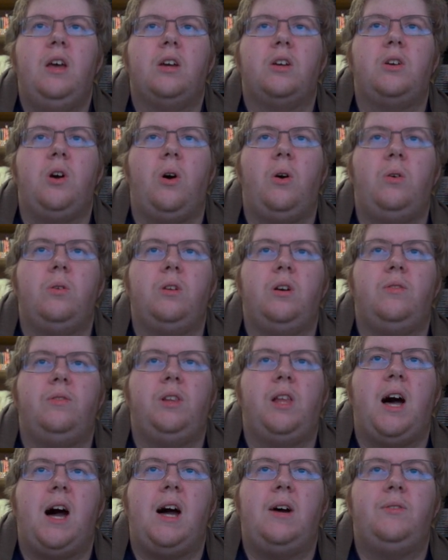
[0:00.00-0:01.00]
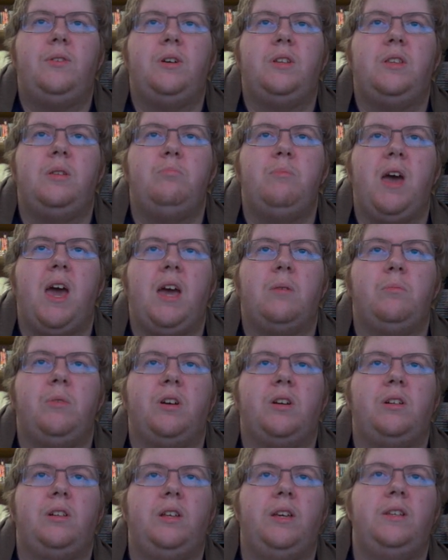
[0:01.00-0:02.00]
Cone of Lava, the
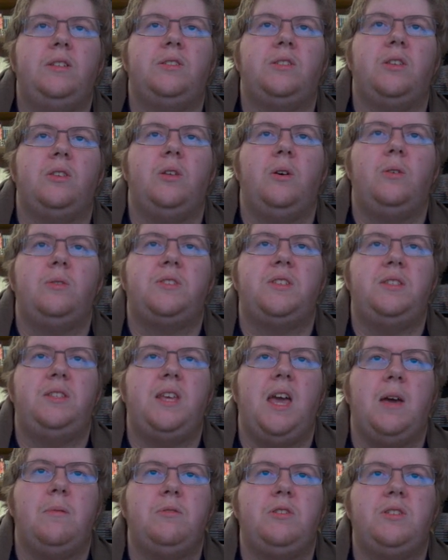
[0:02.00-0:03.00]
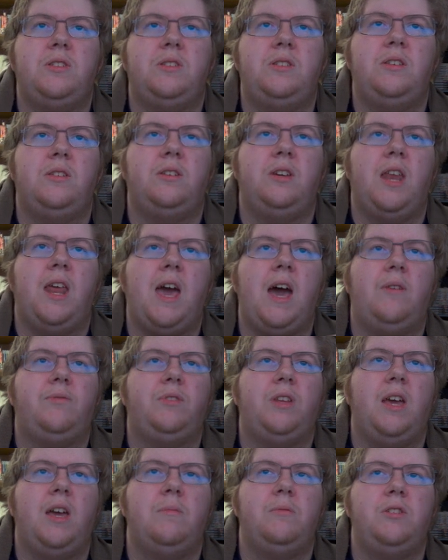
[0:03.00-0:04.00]
magma clings to those it damages, dealing
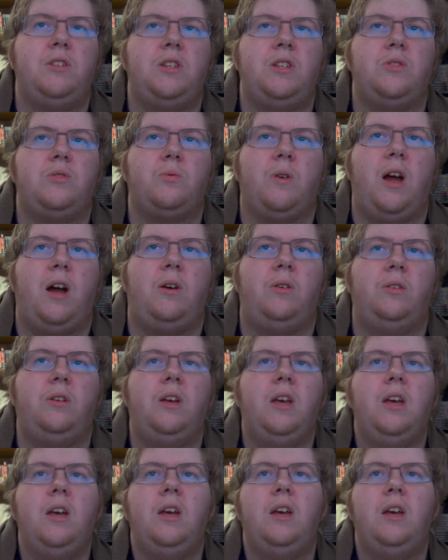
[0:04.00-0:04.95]
half damage each round.